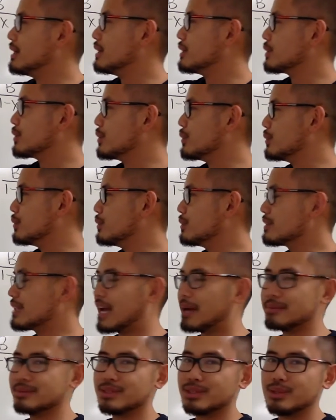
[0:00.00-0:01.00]
2
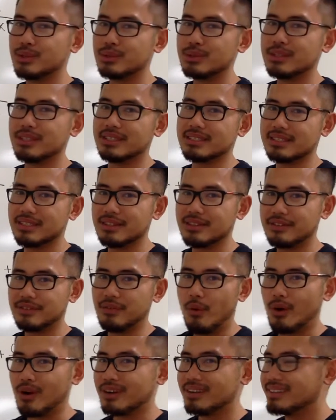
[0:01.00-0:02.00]
times 2 is
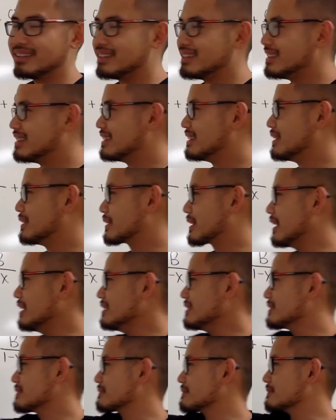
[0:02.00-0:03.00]
4. Okay?
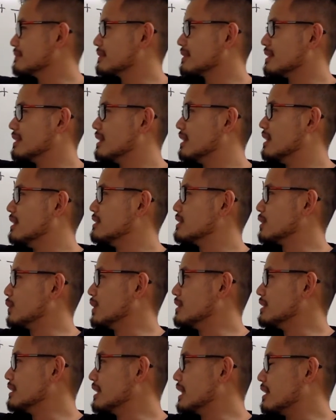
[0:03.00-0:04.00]
So
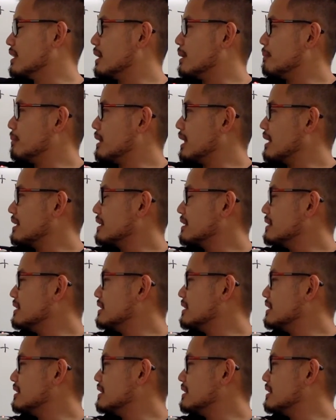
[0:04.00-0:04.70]
once again, plugging